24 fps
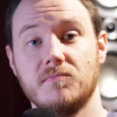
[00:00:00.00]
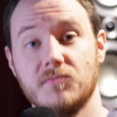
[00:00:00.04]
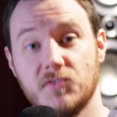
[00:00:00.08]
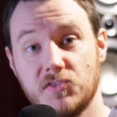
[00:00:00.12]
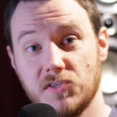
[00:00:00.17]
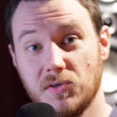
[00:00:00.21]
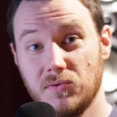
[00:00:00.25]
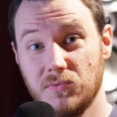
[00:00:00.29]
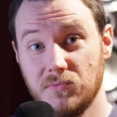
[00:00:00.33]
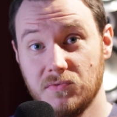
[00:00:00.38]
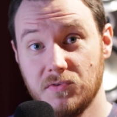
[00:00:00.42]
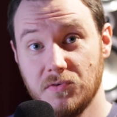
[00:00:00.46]

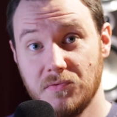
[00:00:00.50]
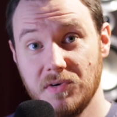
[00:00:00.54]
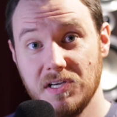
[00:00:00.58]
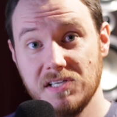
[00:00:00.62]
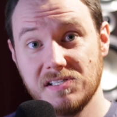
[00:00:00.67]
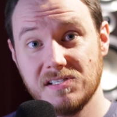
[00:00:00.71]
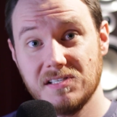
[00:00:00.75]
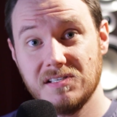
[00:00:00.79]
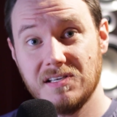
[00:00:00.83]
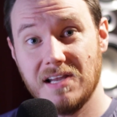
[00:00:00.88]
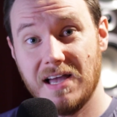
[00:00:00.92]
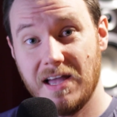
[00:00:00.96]
So the
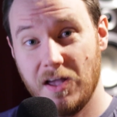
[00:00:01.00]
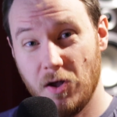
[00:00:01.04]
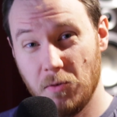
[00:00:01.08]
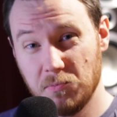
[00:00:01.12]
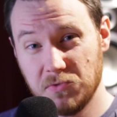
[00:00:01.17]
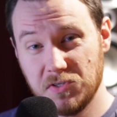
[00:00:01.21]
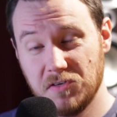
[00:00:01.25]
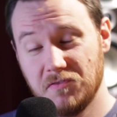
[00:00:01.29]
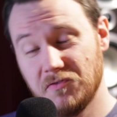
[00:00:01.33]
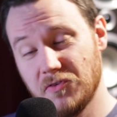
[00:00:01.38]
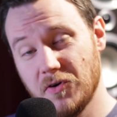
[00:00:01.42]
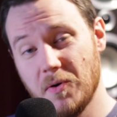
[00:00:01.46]
reason I
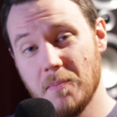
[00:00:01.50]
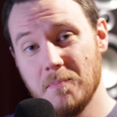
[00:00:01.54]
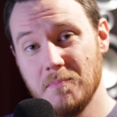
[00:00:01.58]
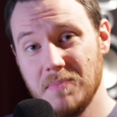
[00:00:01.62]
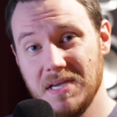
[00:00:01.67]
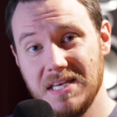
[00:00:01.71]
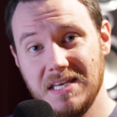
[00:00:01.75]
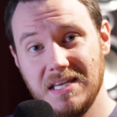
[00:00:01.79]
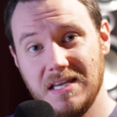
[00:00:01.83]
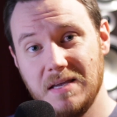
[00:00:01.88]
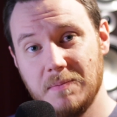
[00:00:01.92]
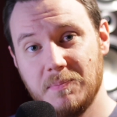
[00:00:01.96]
opted for a
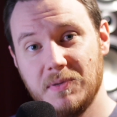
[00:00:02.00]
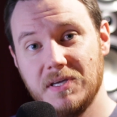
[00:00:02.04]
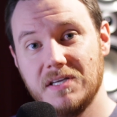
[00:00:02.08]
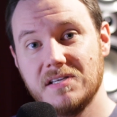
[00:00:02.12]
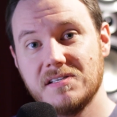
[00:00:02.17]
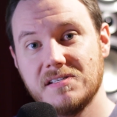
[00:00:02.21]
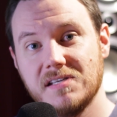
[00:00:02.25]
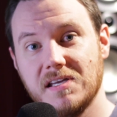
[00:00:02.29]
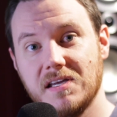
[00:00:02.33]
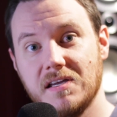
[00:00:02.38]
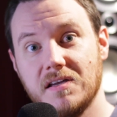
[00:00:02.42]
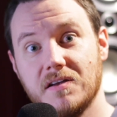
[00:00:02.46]
mini
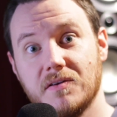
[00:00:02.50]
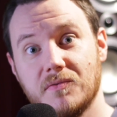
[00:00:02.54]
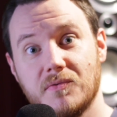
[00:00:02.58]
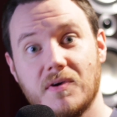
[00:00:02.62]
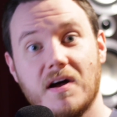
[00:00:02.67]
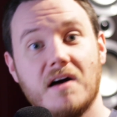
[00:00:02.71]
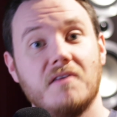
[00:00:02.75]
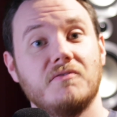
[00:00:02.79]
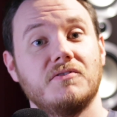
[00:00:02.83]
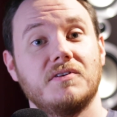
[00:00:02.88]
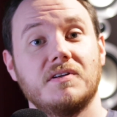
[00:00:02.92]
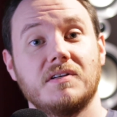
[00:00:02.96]
PC
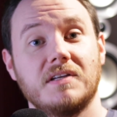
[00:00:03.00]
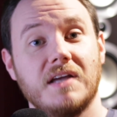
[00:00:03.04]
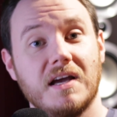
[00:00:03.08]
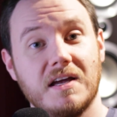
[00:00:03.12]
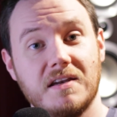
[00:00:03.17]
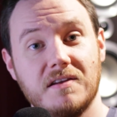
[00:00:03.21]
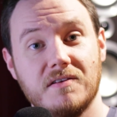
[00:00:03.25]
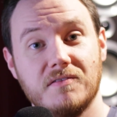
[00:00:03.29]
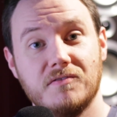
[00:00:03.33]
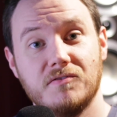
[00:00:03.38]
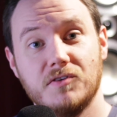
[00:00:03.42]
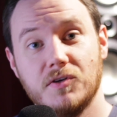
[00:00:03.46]
rather than
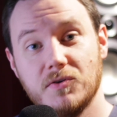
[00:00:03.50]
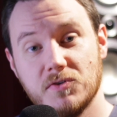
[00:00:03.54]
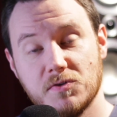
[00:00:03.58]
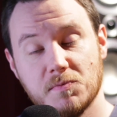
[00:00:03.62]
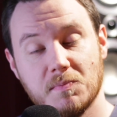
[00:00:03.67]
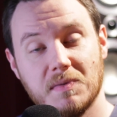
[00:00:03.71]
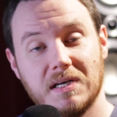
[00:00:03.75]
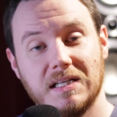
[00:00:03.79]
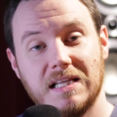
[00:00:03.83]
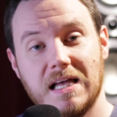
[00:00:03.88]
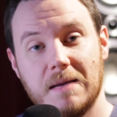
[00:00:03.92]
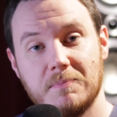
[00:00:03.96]
kind of using
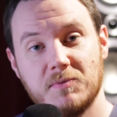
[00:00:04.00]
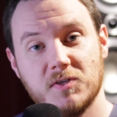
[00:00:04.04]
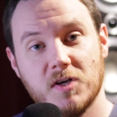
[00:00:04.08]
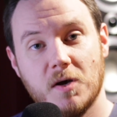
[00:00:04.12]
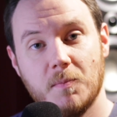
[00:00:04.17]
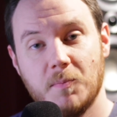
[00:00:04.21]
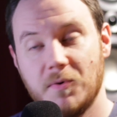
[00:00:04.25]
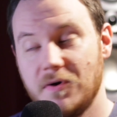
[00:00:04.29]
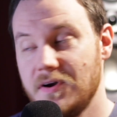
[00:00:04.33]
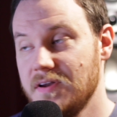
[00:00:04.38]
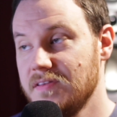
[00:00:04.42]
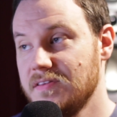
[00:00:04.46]
my
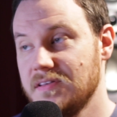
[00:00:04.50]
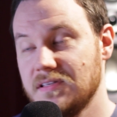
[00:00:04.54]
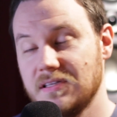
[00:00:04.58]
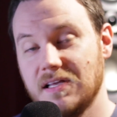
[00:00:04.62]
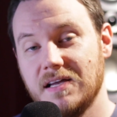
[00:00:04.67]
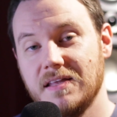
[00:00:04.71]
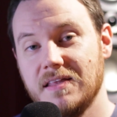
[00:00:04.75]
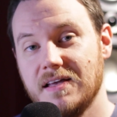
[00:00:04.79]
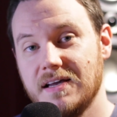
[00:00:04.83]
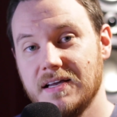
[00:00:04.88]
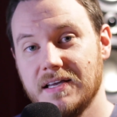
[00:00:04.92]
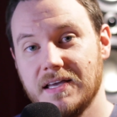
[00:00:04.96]
laptop or anything
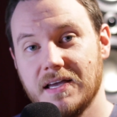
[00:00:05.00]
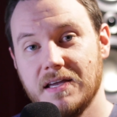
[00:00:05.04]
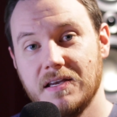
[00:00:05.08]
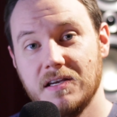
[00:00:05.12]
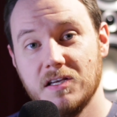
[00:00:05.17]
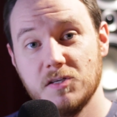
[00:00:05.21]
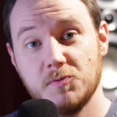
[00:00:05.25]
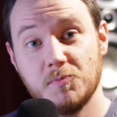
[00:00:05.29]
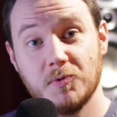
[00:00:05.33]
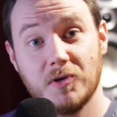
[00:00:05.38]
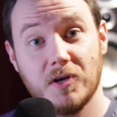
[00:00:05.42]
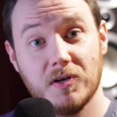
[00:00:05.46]
like that again
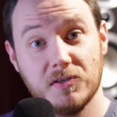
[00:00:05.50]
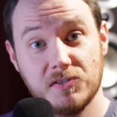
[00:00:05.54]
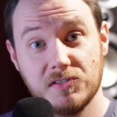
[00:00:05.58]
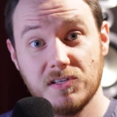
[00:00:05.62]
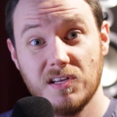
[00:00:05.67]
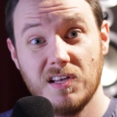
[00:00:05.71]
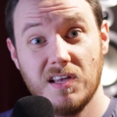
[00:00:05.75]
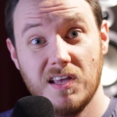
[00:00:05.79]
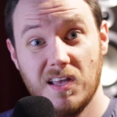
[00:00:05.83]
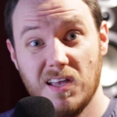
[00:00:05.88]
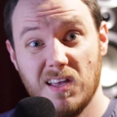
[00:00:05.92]
is because,